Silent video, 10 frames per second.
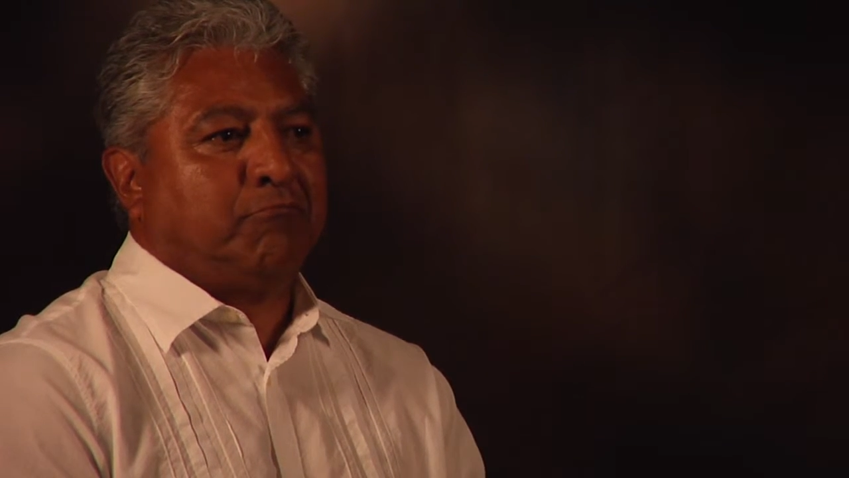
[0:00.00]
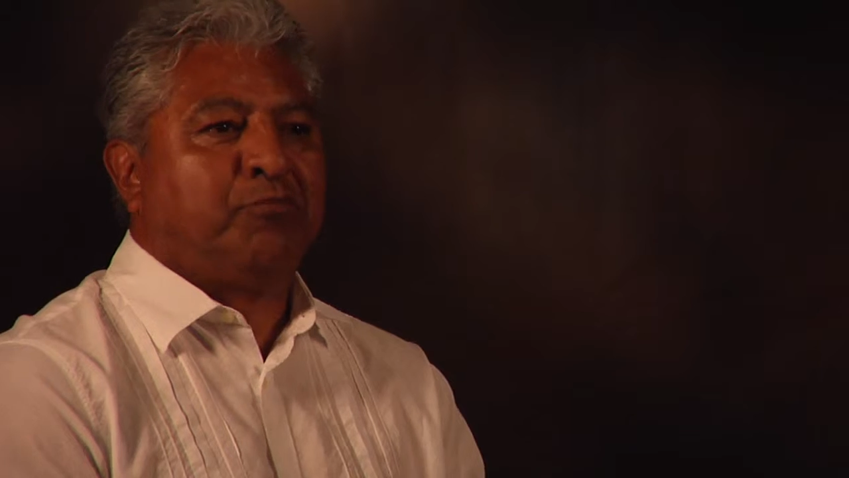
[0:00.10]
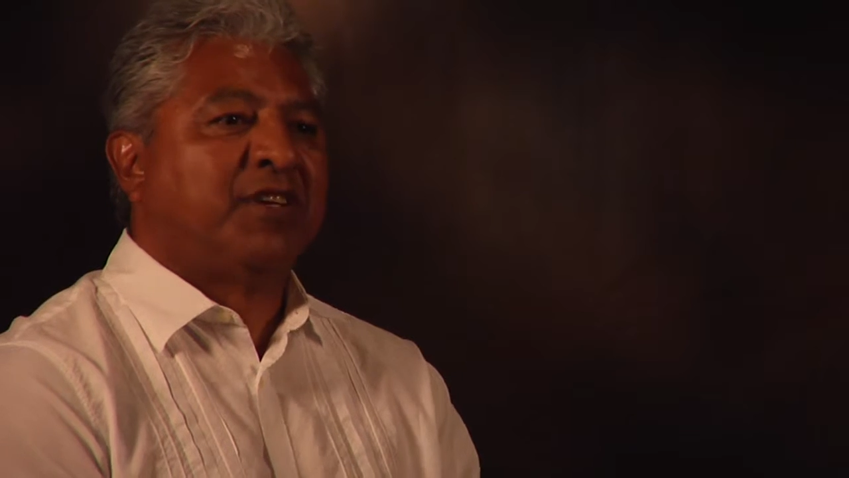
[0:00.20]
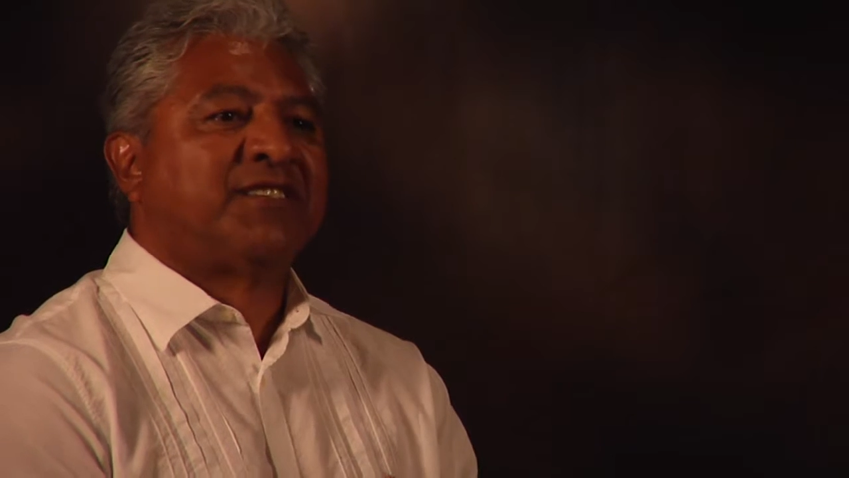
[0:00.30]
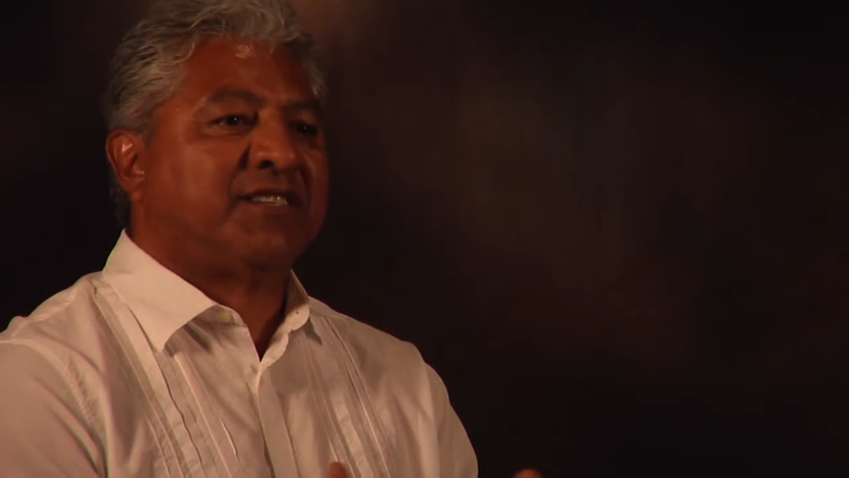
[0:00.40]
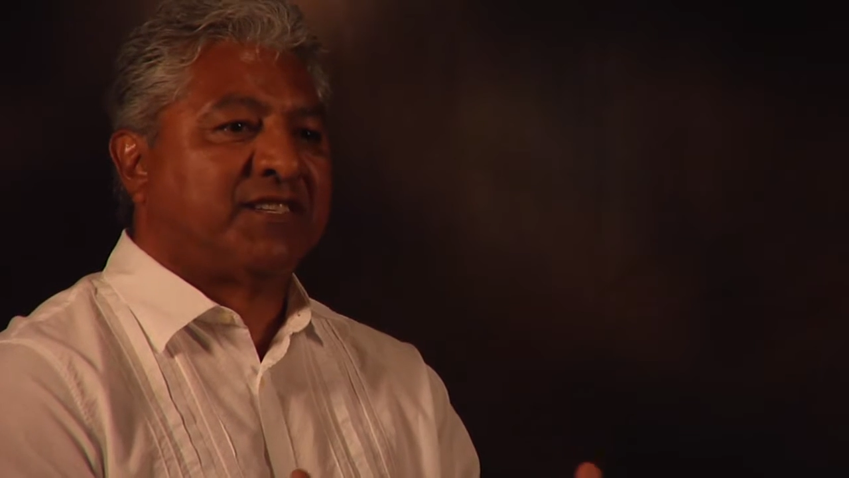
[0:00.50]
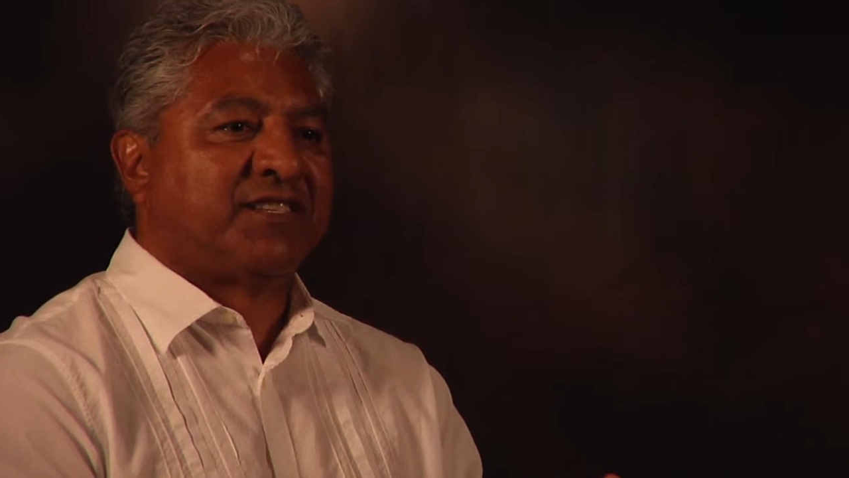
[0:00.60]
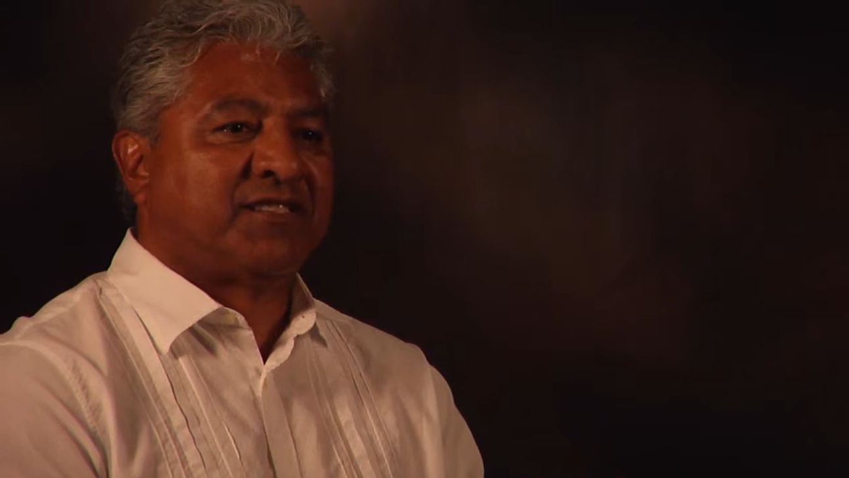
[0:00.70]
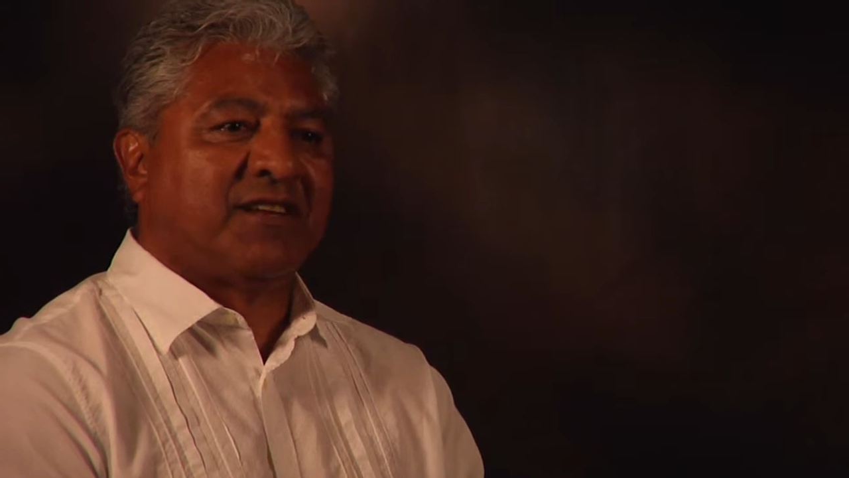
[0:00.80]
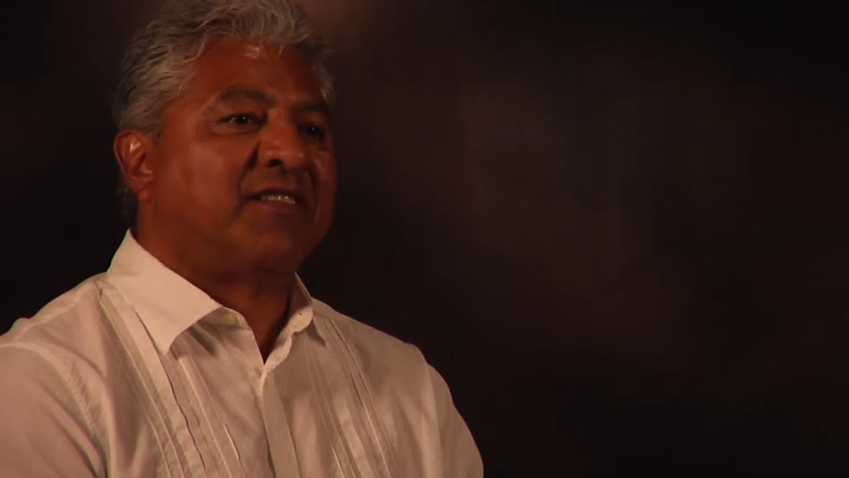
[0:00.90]

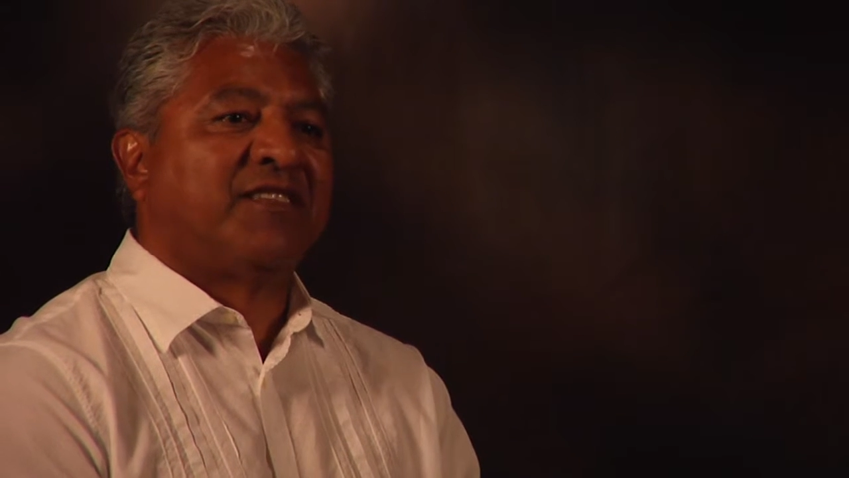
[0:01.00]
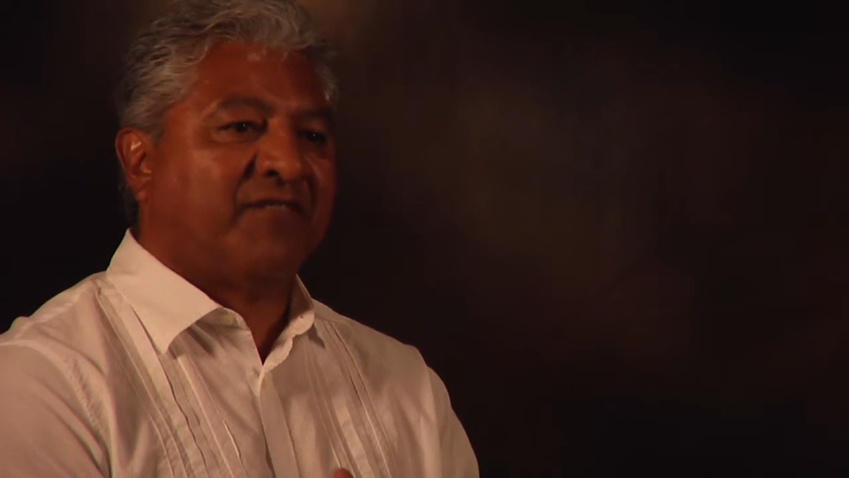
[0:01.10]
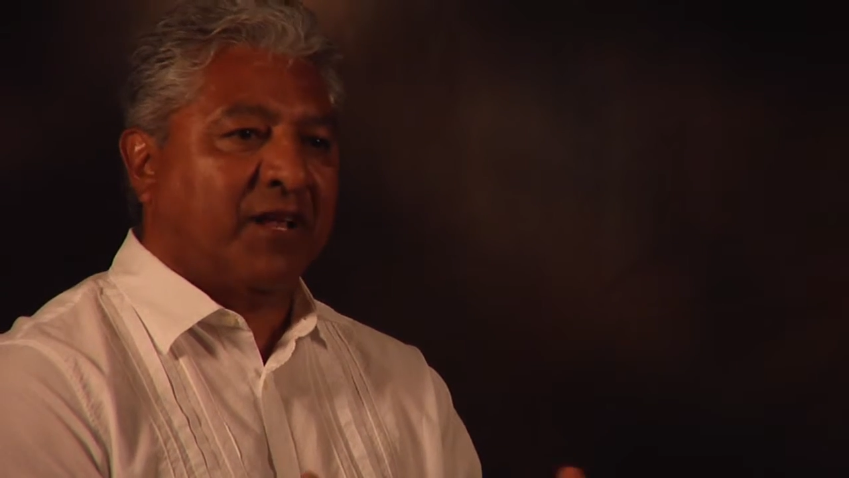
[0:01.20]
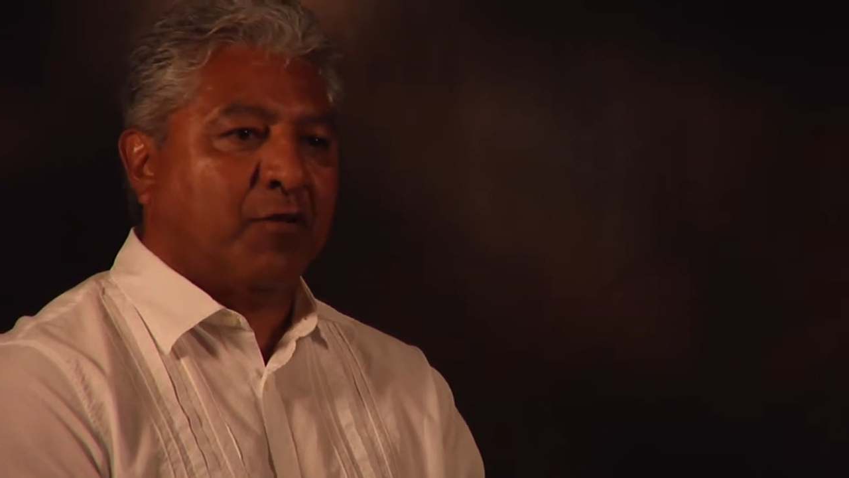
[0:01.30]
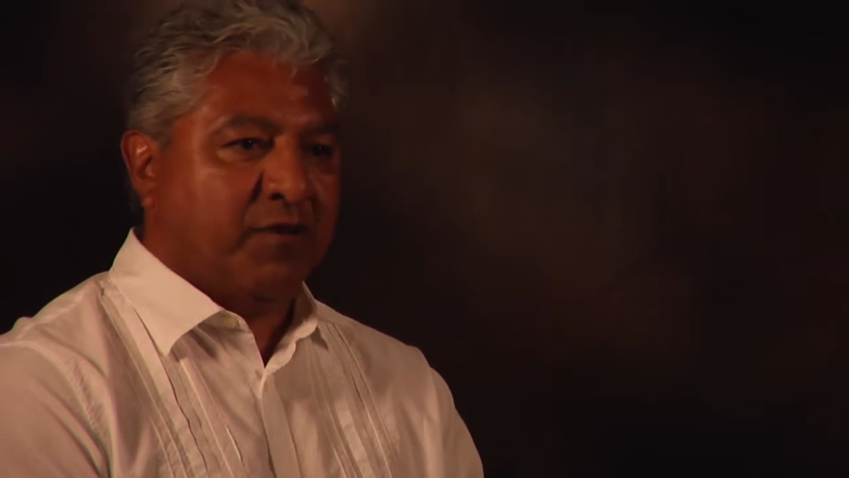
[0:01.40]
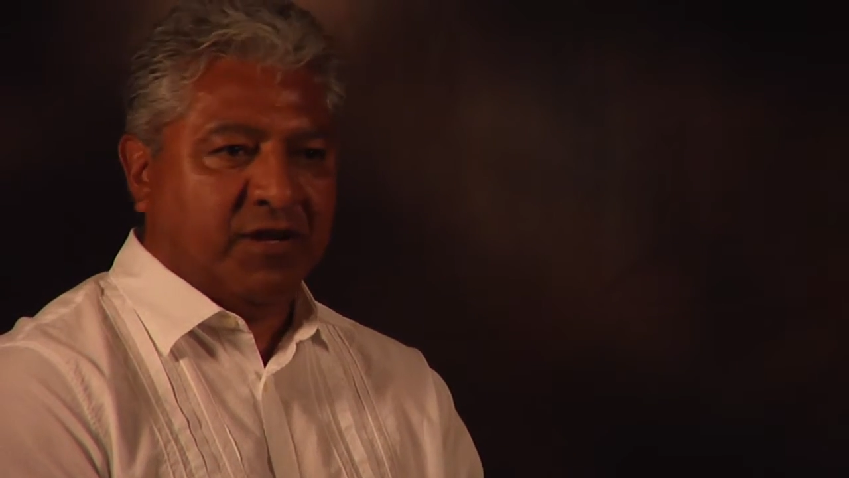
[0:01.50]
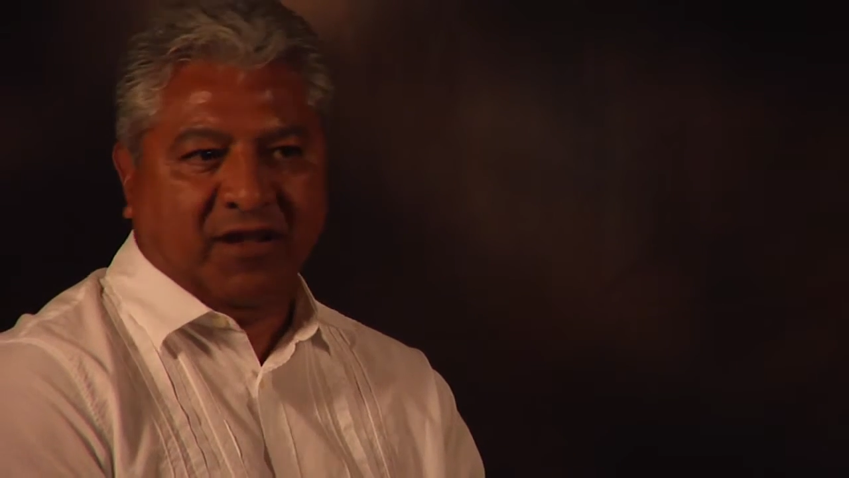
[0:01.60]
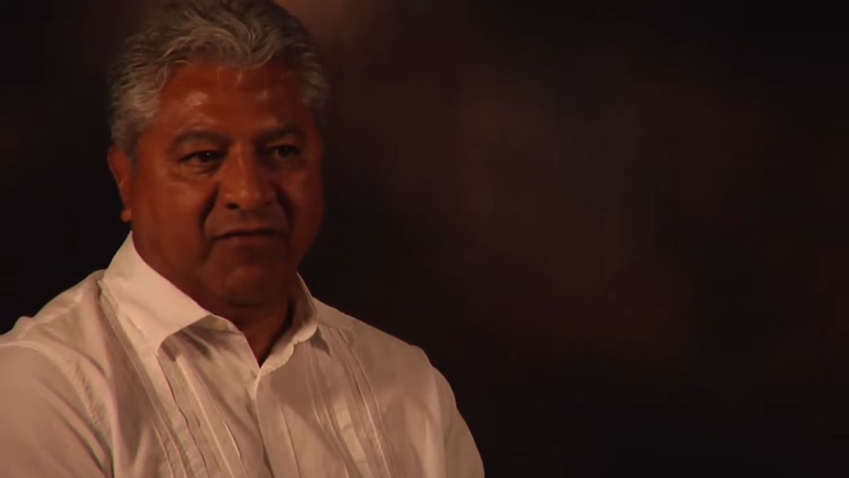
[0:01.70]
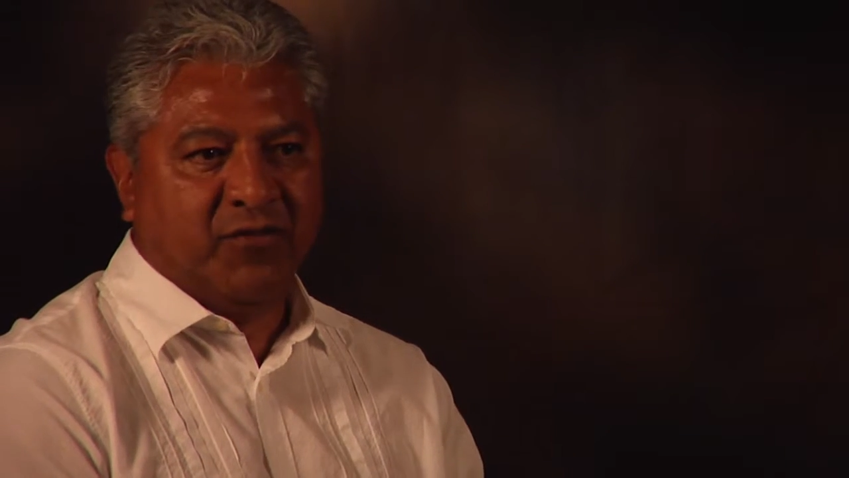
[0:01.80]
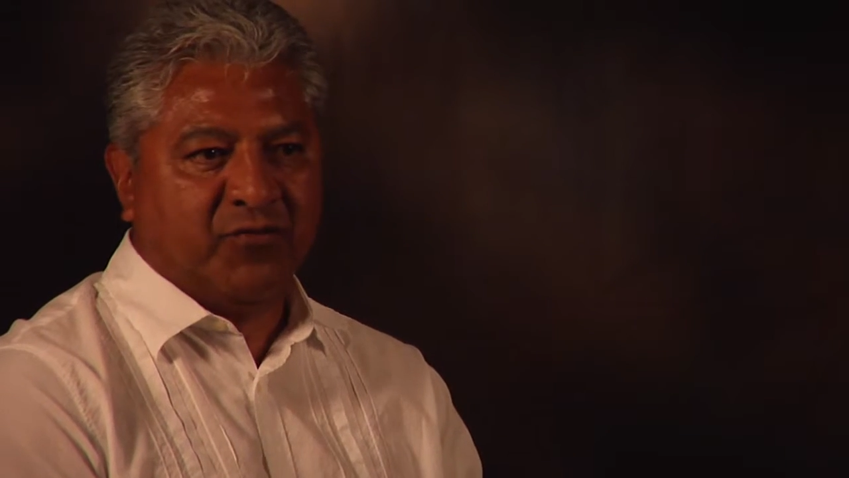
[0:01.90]
business development,
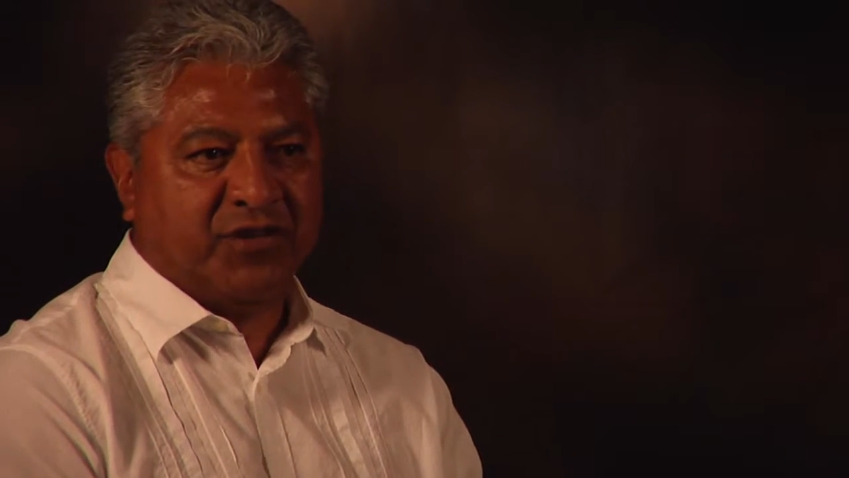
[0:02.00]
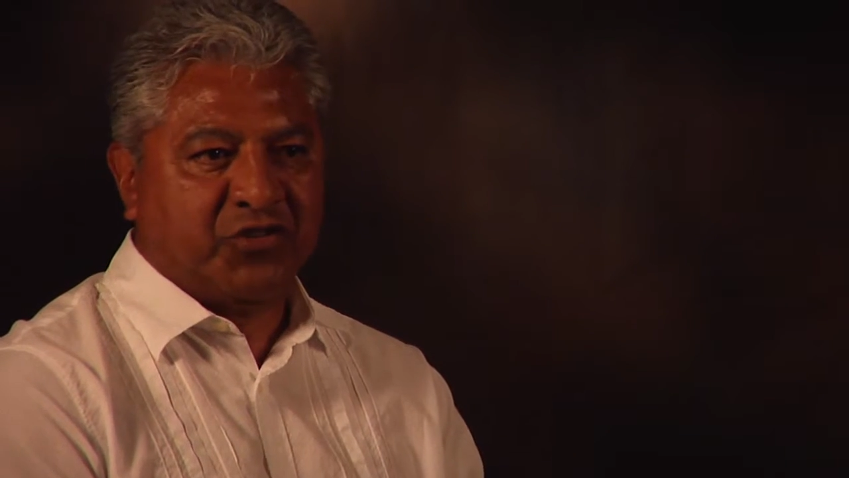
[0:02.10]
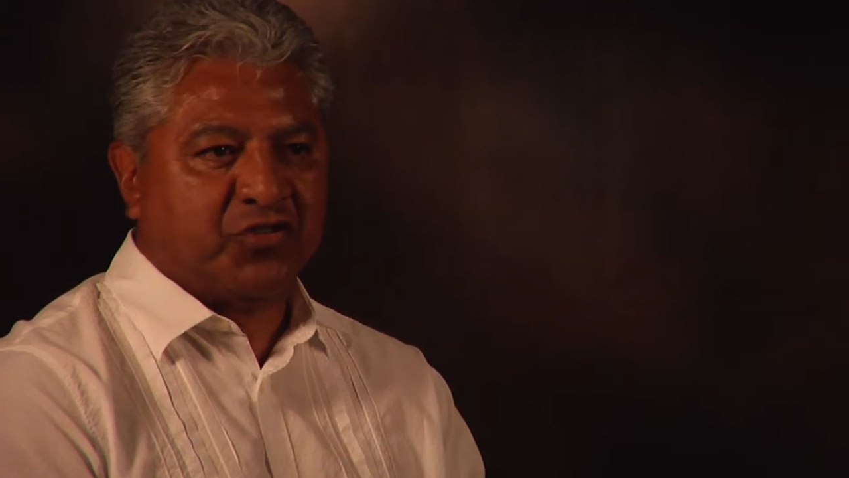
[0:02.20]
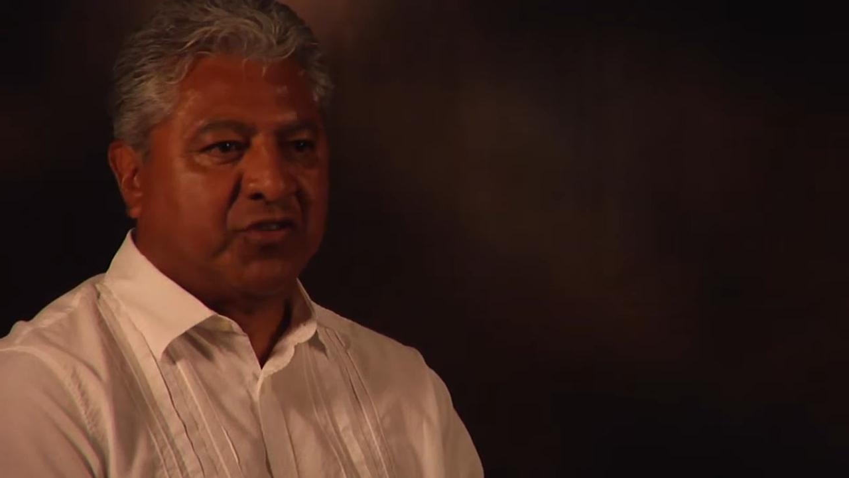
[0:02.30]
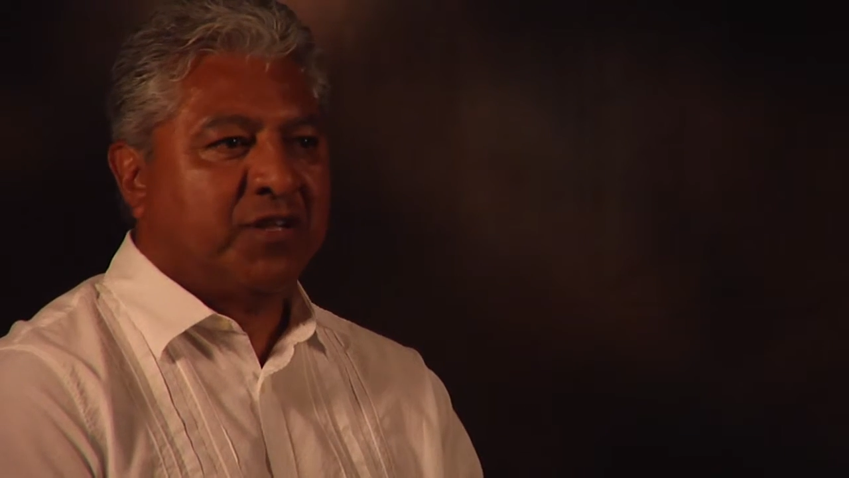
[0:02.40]
if you wish,